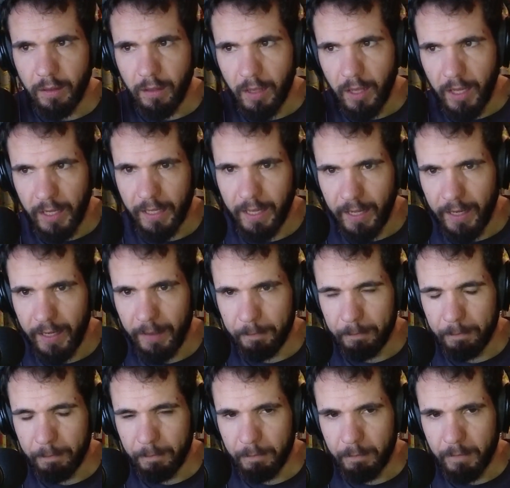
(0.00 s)
Okay,
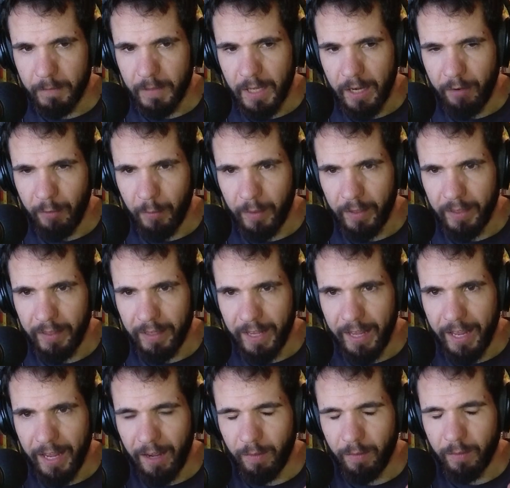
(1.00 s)
everybody.
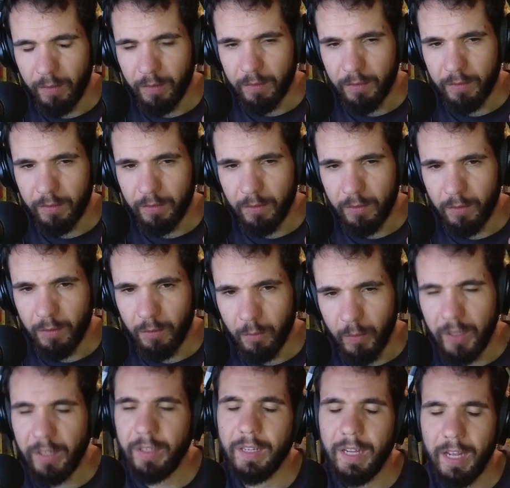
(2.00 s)
Now,
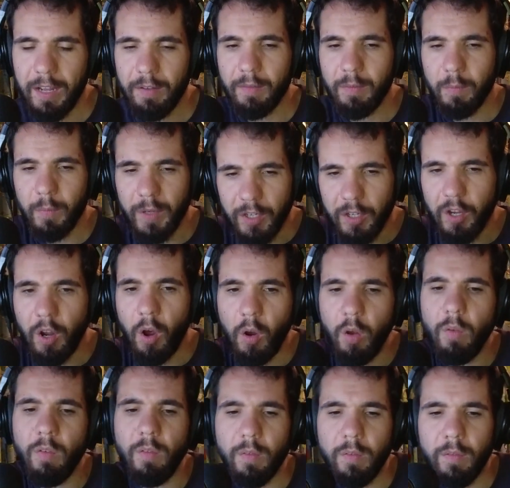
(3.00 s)
we
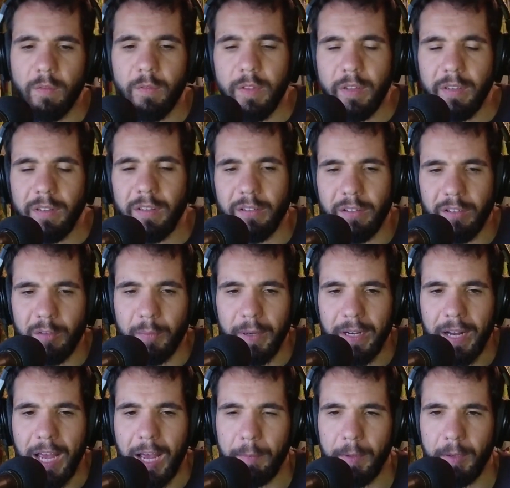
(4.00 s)
know that this has been
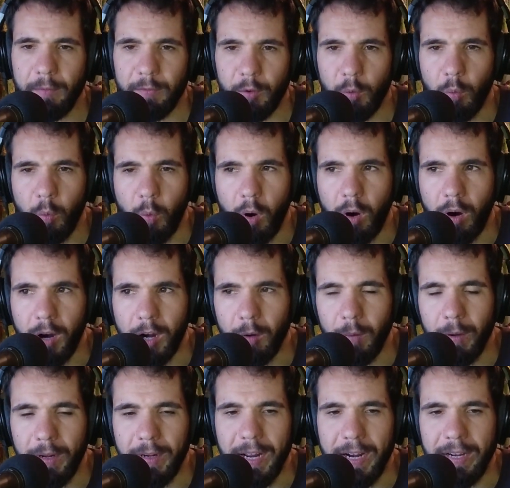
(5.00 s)
happening for a while,
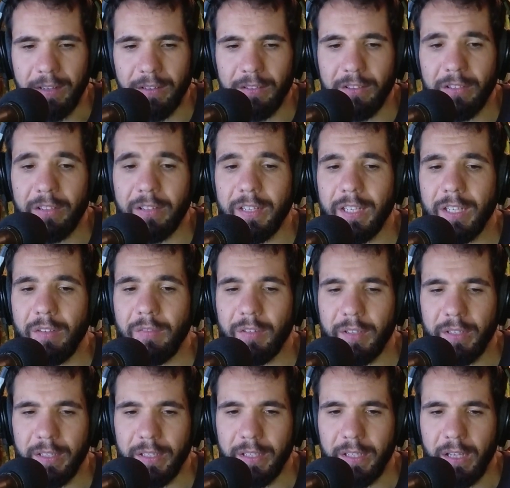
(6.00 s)
and that is
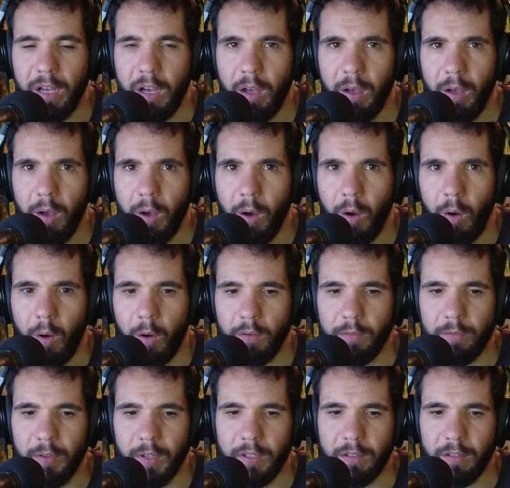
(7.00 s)
TV on
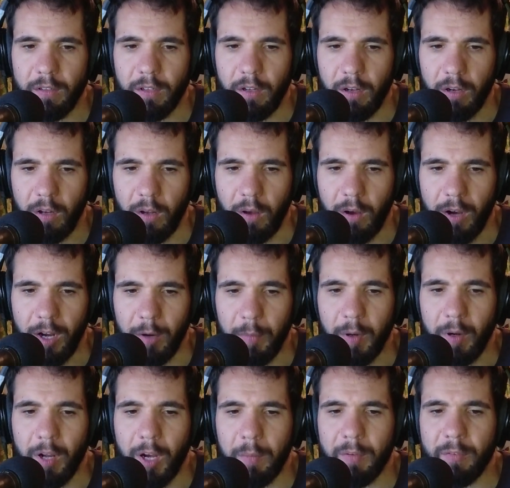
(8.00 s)
the decline.
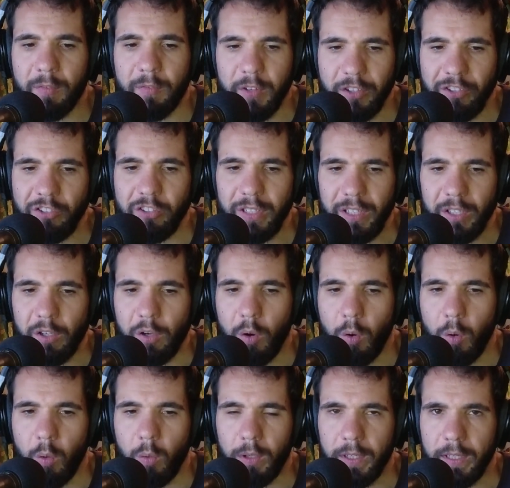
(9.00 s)
But I'm officially
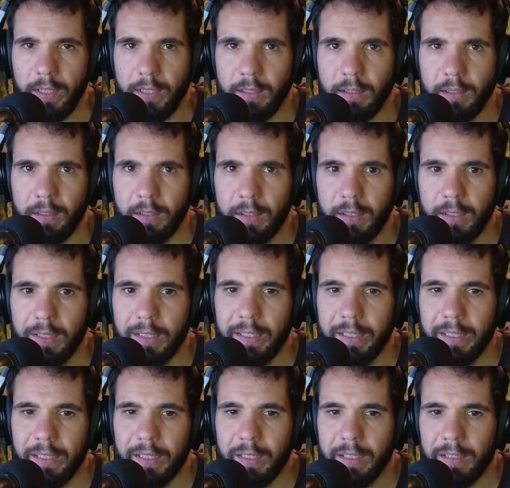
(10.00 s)
calling
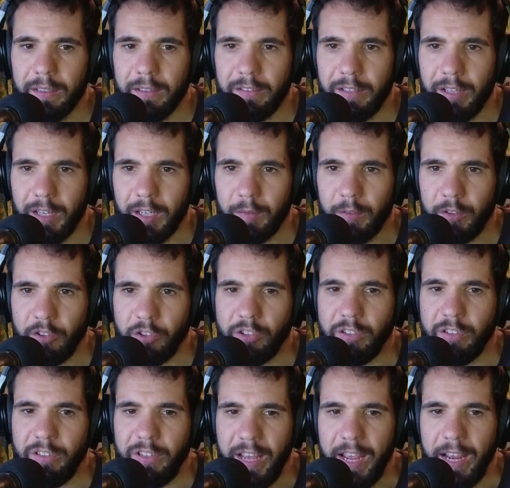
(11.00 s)

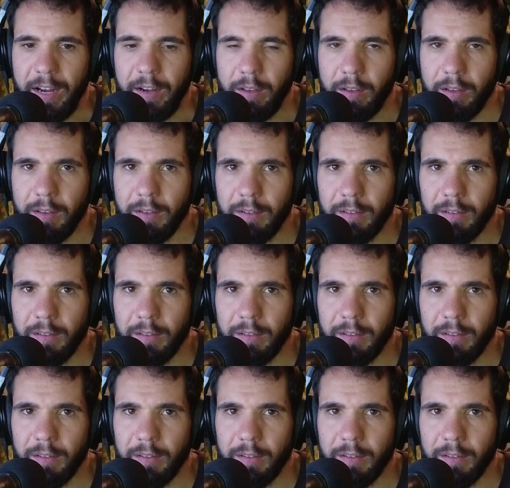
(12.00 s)
television dead.